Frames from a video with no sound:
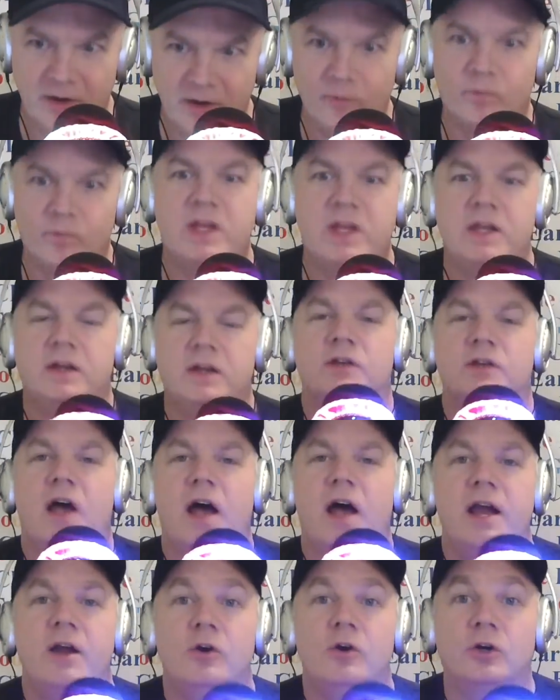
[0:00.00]
the
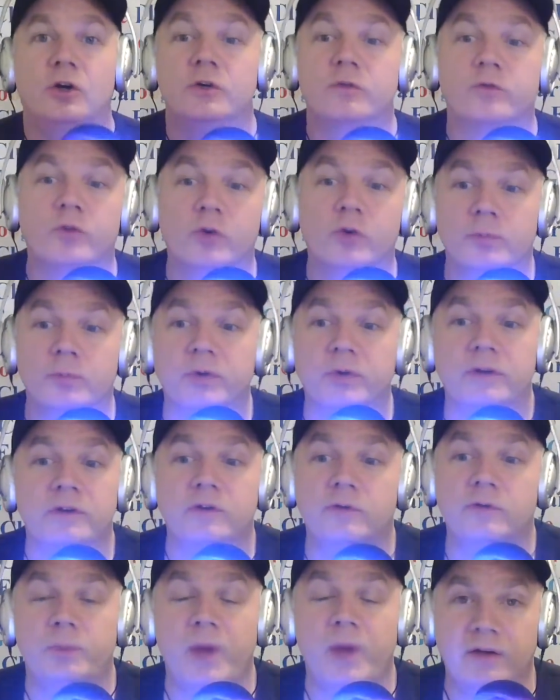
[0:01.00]
entire convertible in
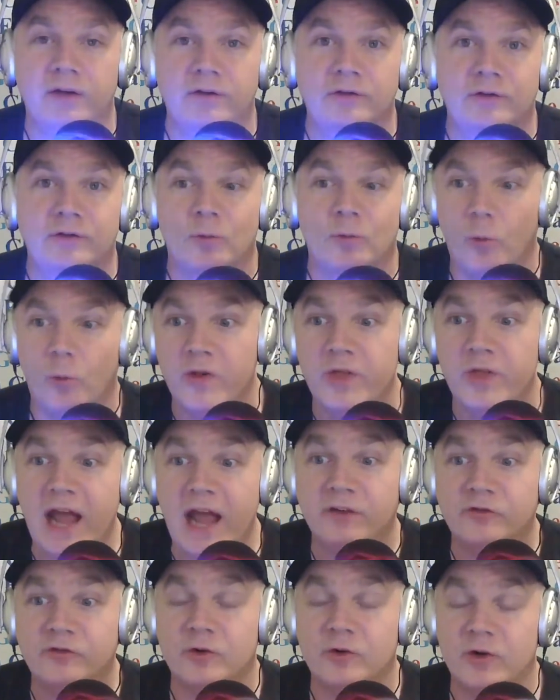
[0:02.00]
space with
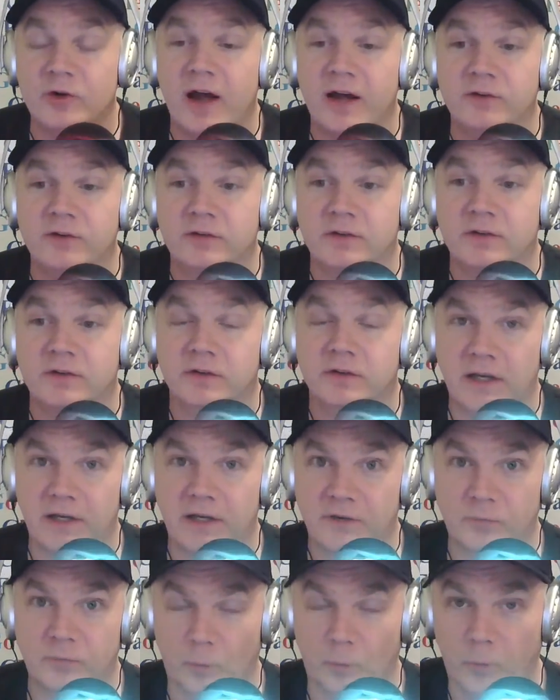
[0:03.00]
astronaut in
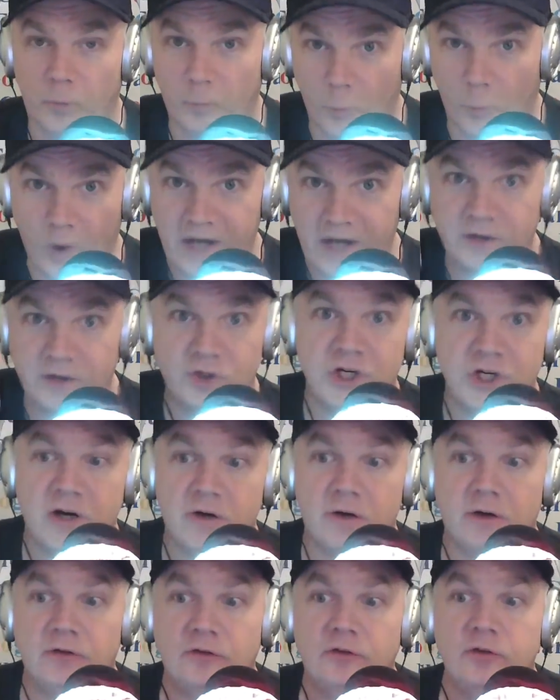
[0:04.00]
his white
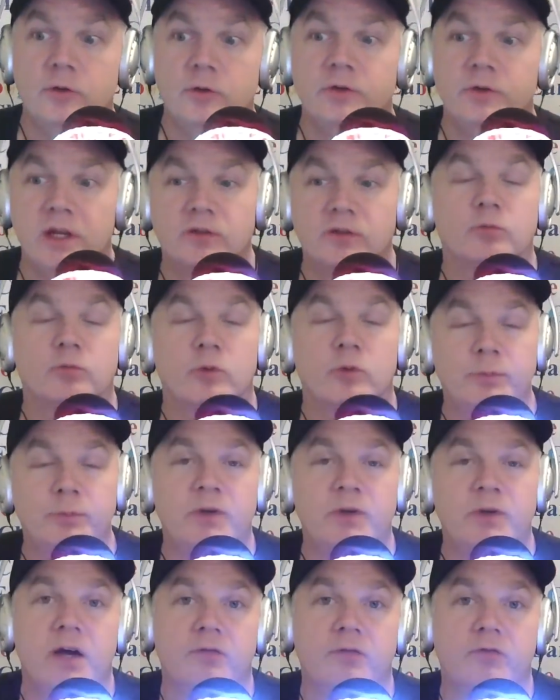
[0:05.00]
generic suit is
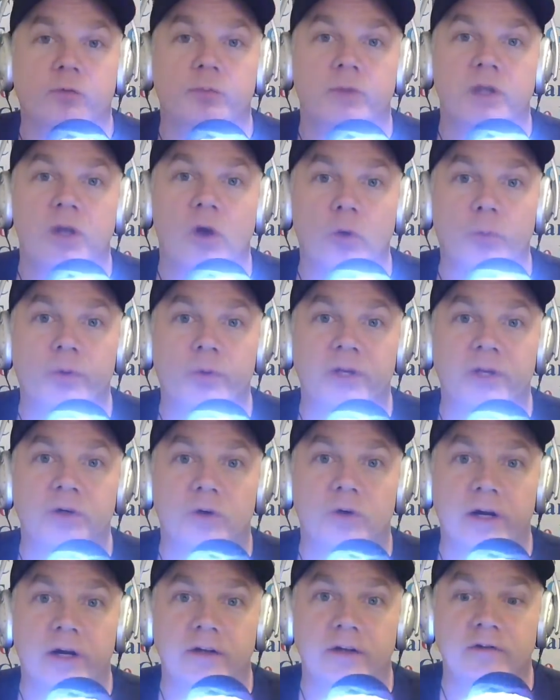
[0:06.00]
ripped off from the opening
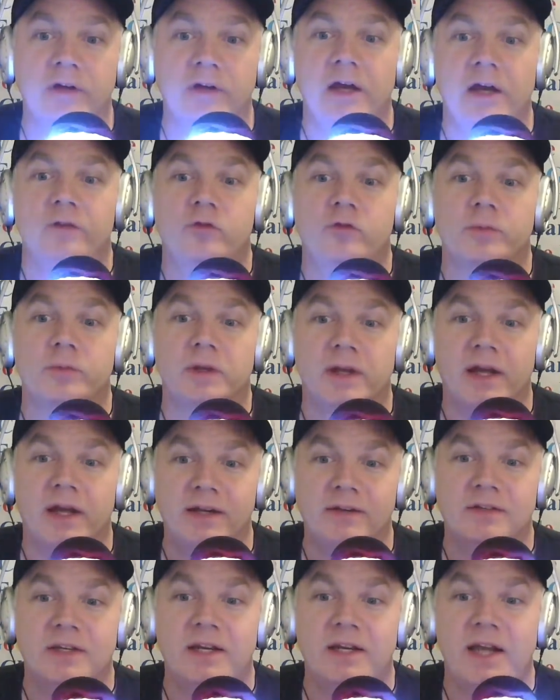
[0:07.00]
credits from the
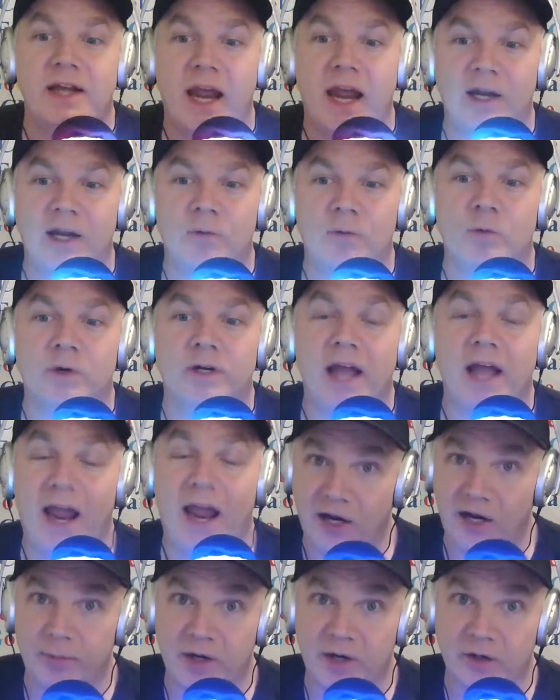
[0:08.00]
1981
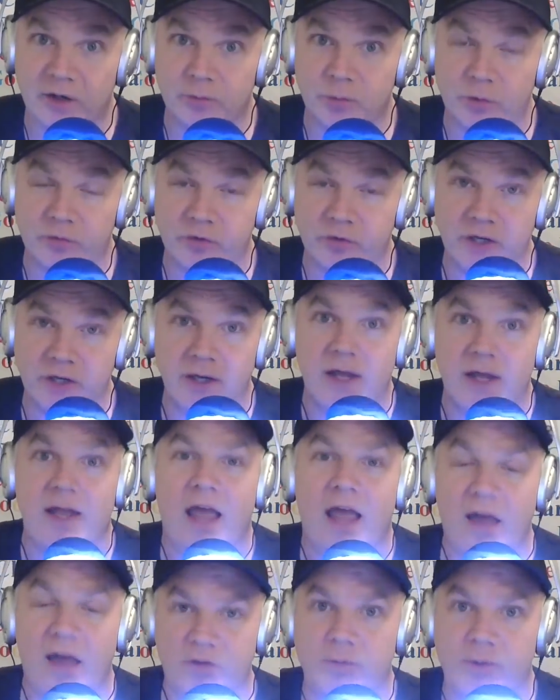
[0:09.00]
animated movie
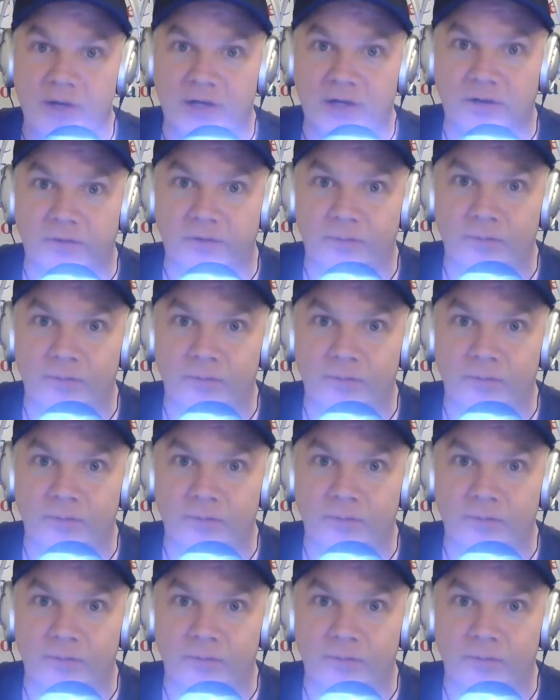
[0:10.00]
Heavy Metal.